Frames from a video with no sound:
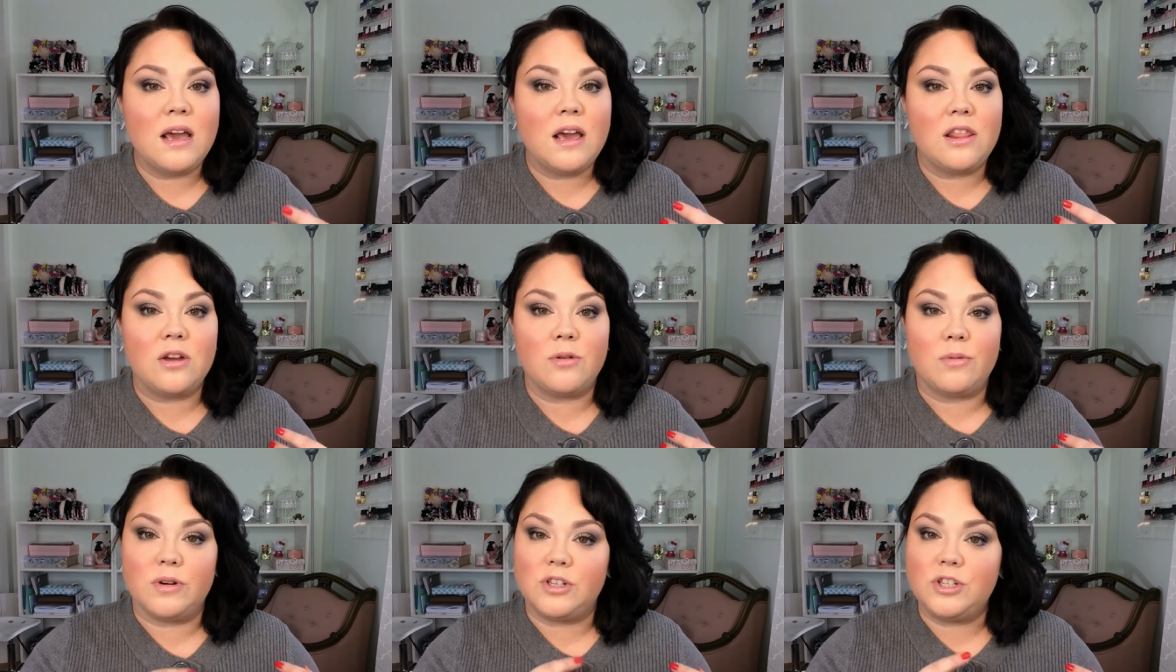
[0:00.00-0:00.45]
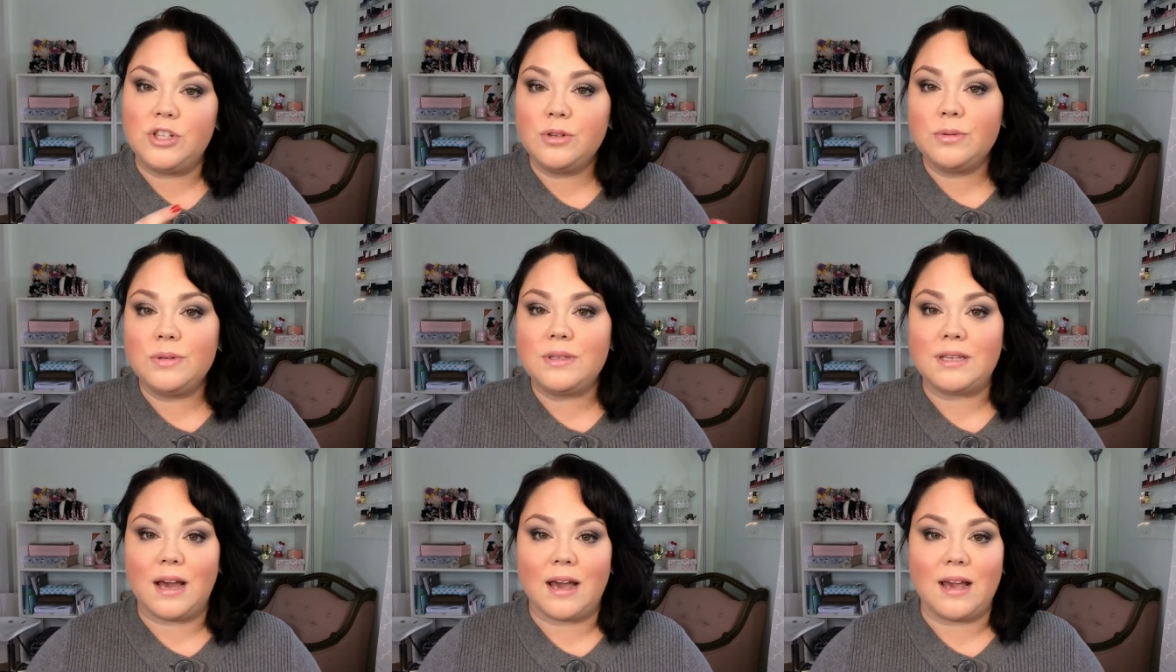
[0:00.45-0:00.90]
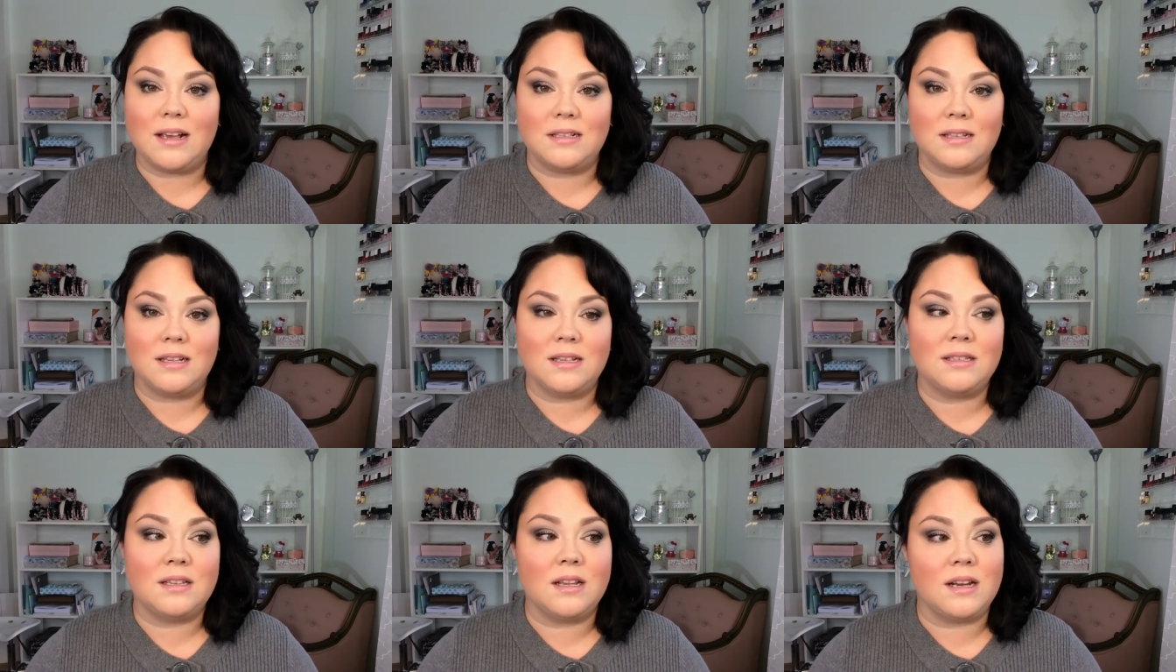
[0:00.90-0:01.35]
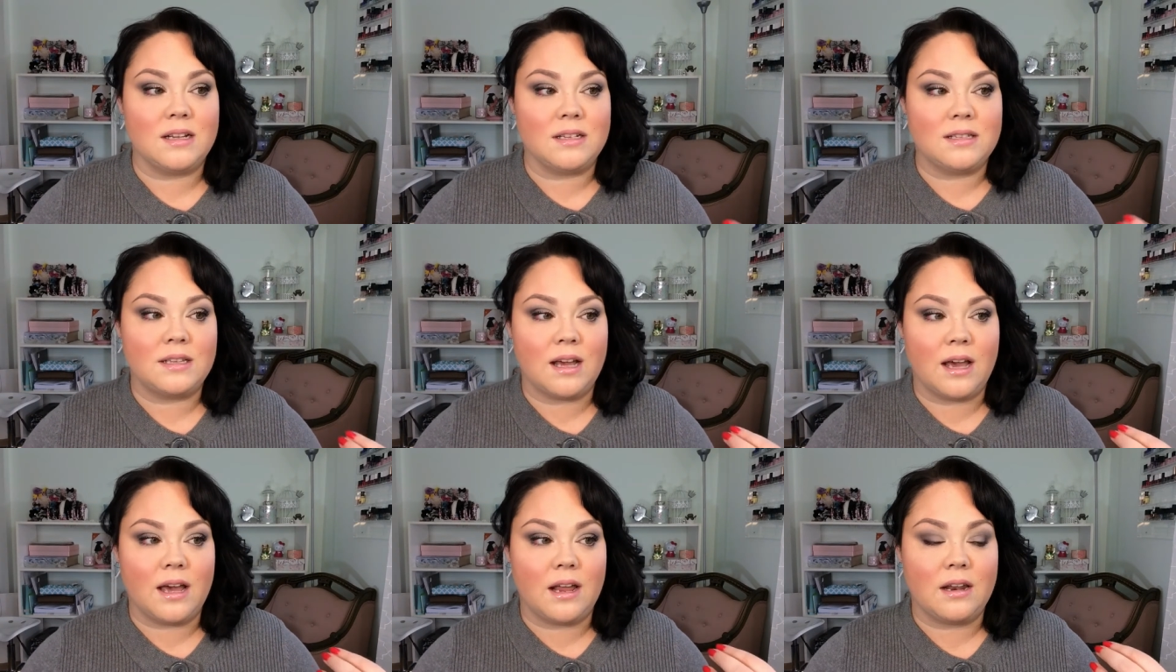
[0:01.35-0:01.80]
there were two sizes and it
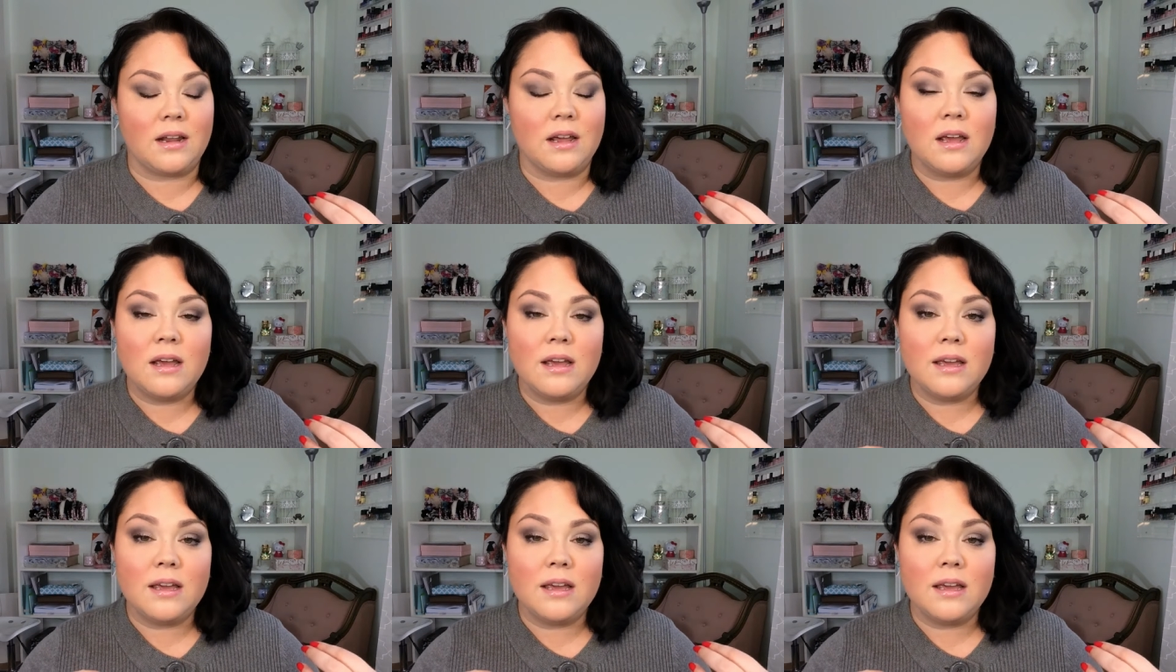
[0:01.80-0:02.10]
said,